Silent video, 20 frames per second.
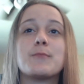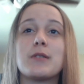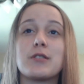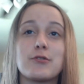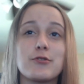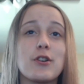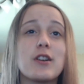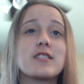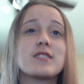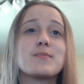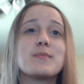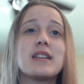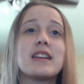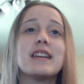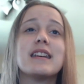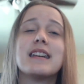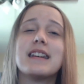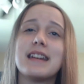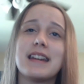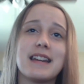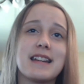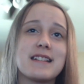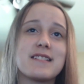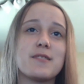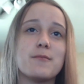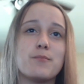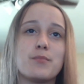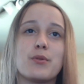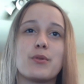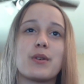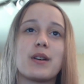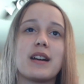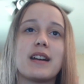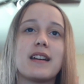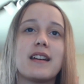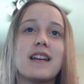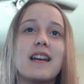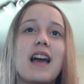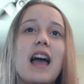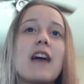but trust me, it isn't boring.
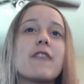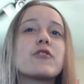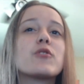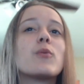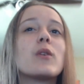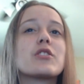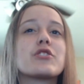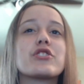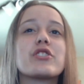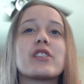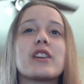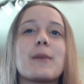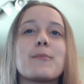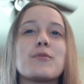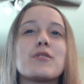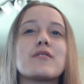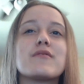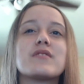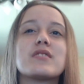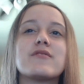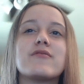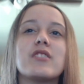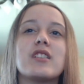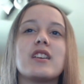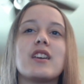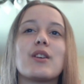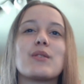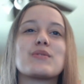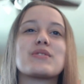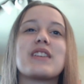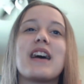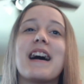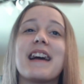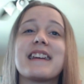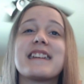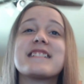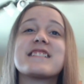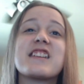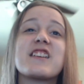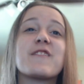After watching a couple of his videos, I
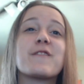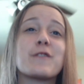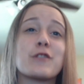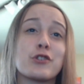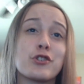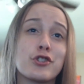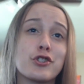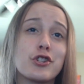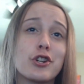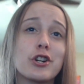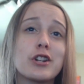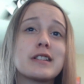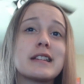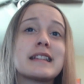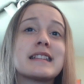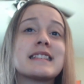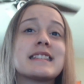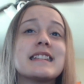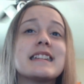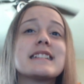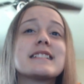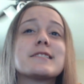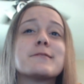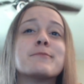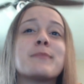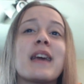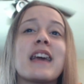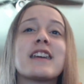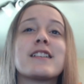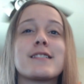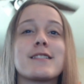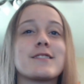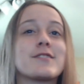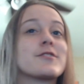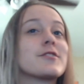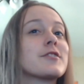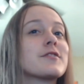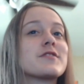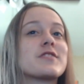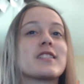can say for sure that this man
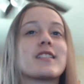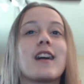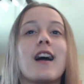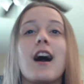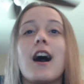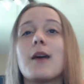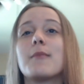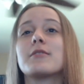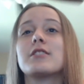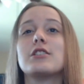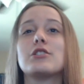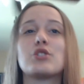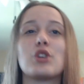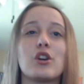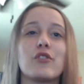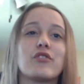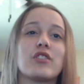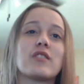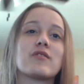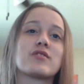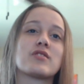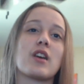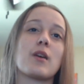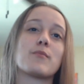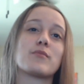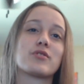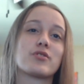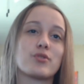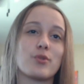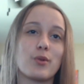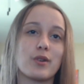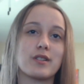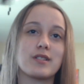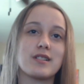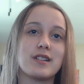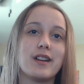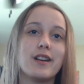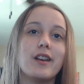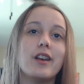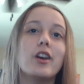deserves a comedy trophy of some sort.
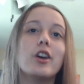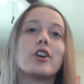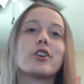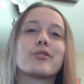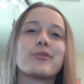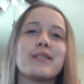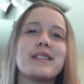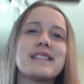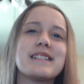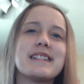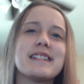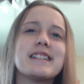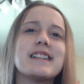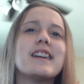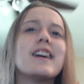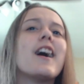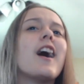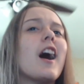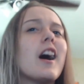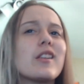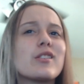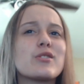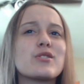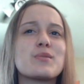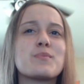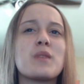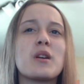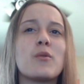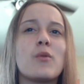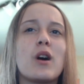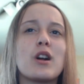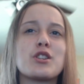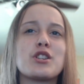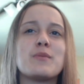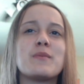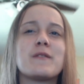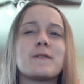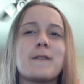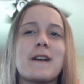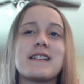Granted, others may watch
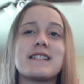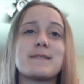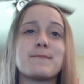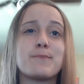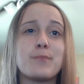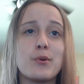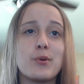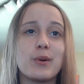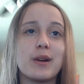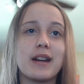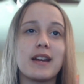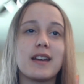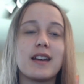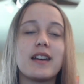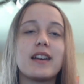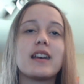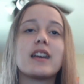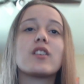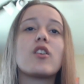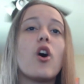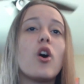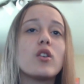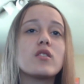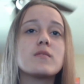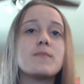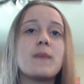him and find it boring. It all